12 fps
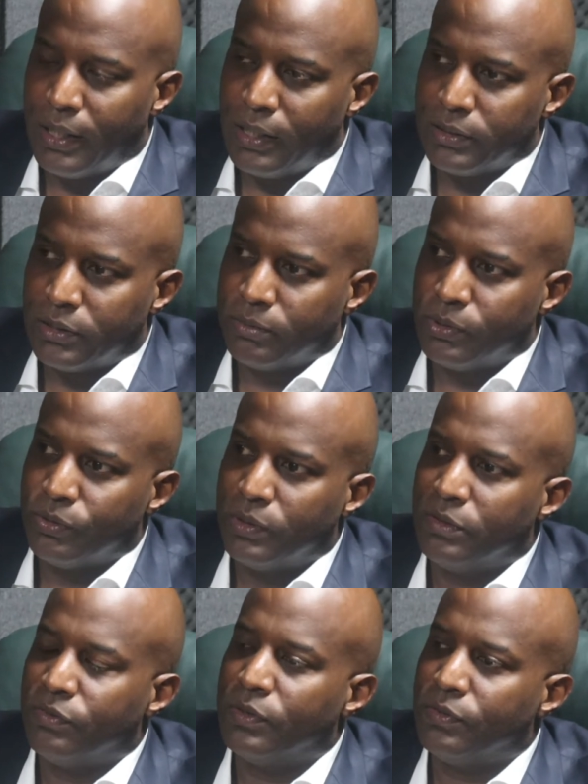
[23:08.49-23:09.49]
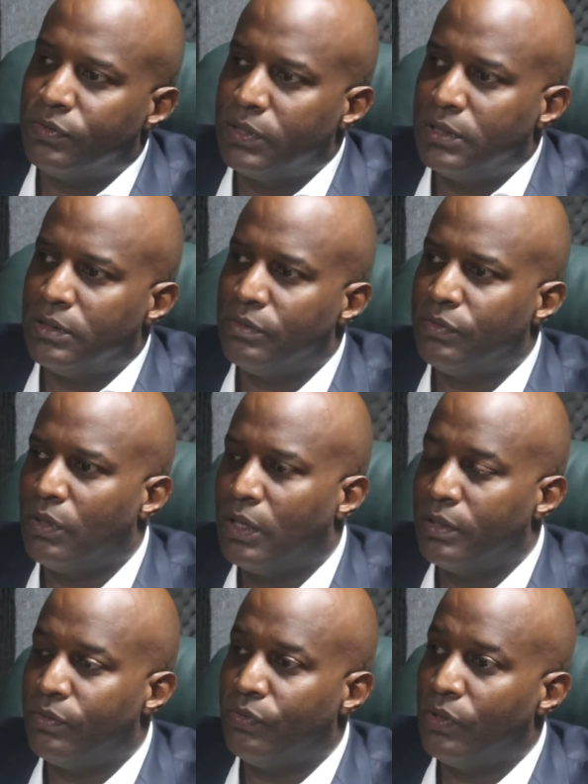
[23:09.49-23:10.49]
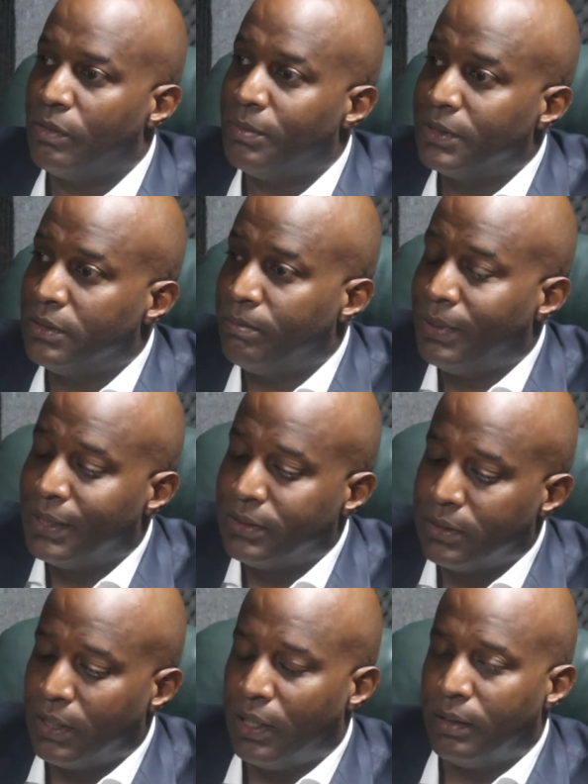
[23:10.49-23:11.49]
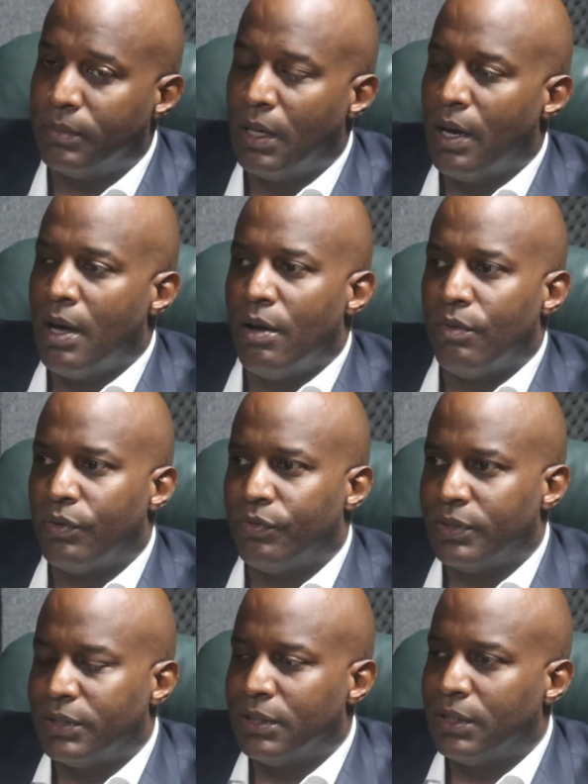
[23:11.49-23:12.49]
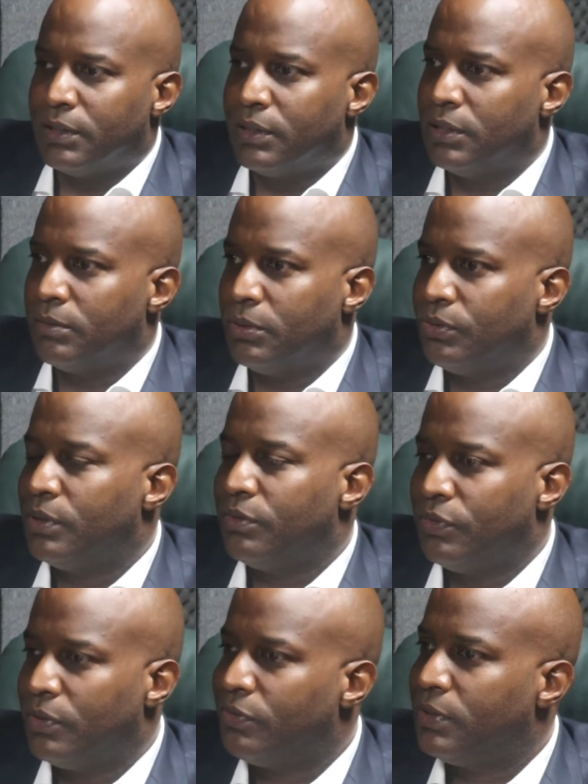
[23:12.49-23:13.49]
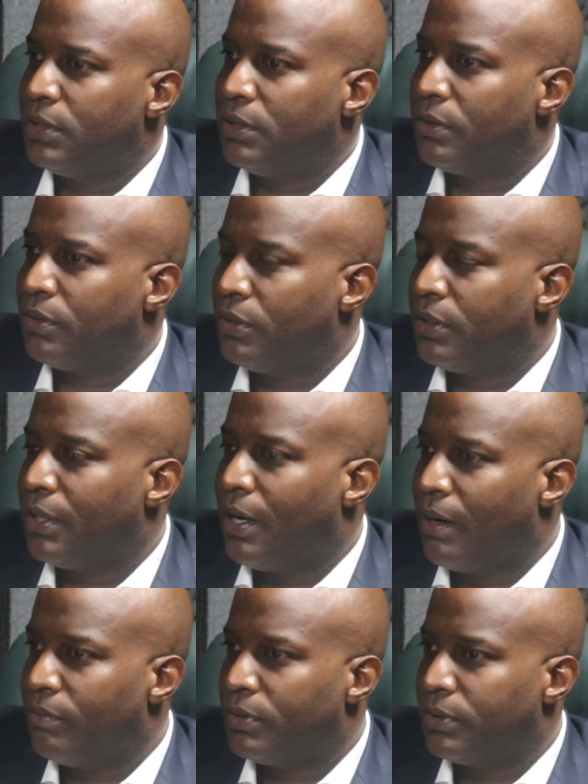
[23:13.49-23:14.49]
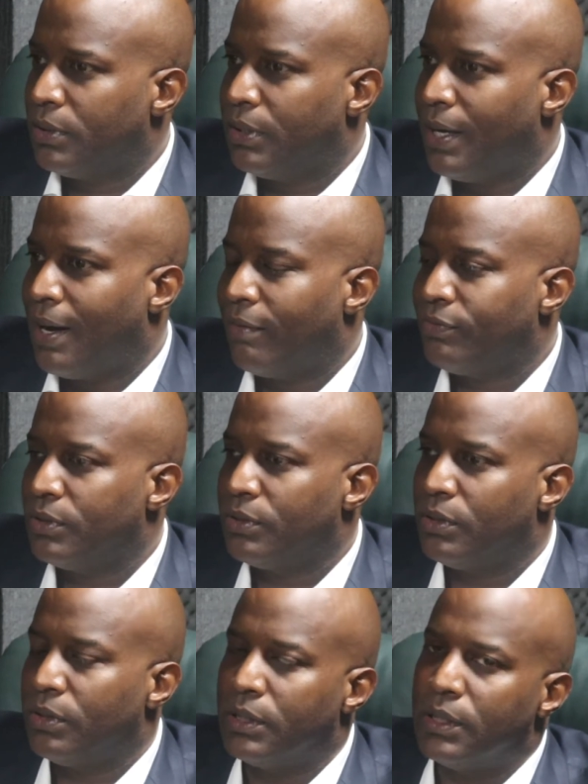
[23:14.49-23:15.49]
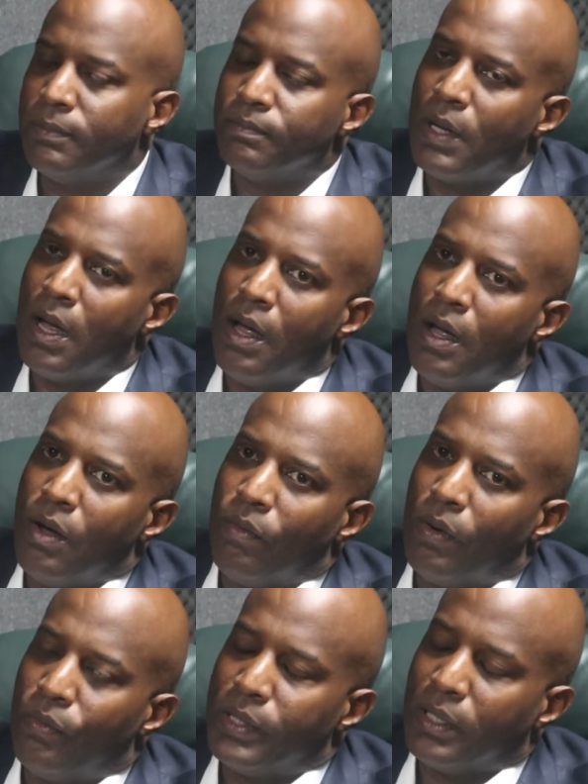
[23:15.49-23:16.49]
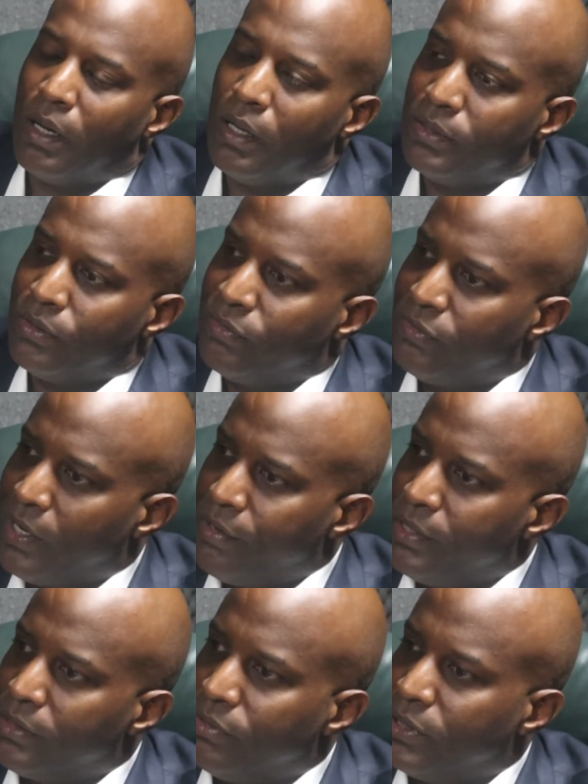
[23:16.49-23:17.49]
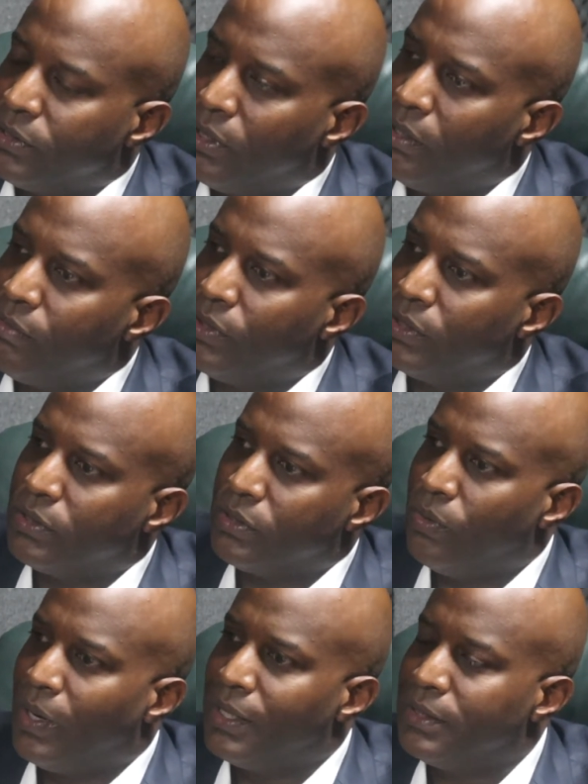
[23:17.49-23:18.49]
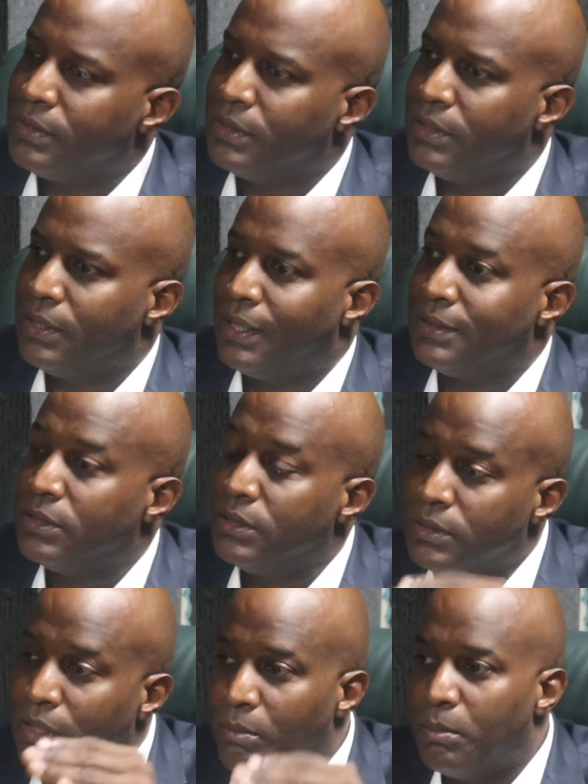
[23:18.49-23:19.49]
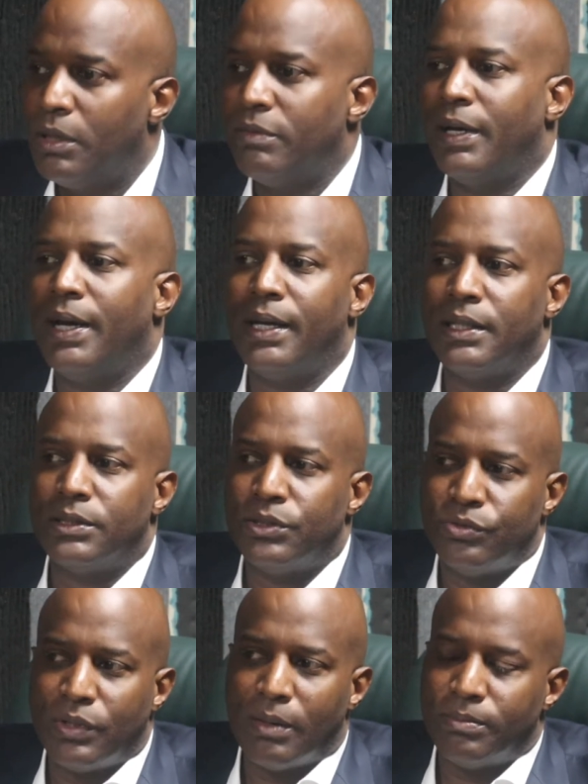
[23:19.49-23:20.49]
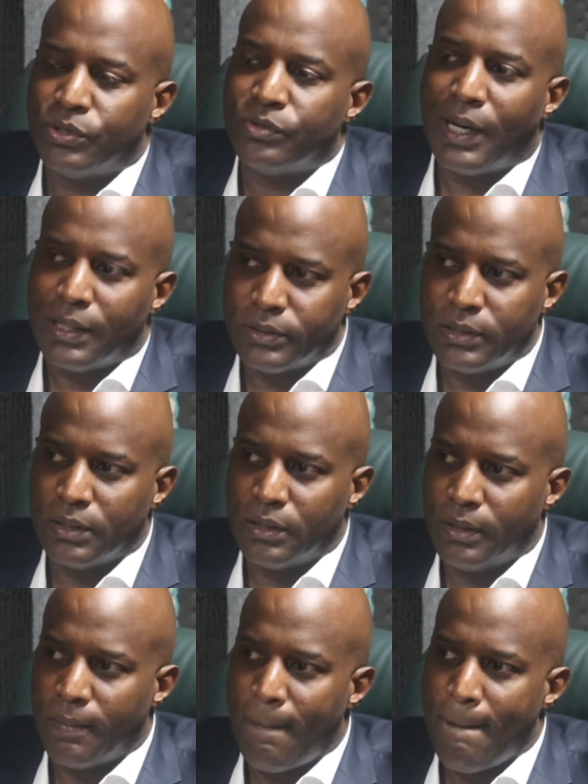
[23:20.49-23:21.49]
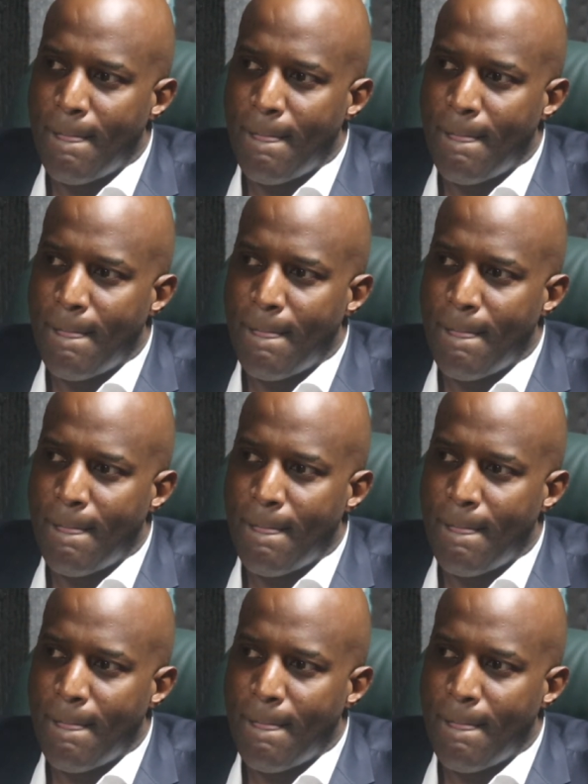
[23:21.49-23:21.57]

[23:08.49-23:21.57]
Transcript: age is between 15 and 44, but the best time for fertility is between 15 and 30, obviously. After 30, what we call the ovarian reserve, or the quality and the number of eggs, drop drastically.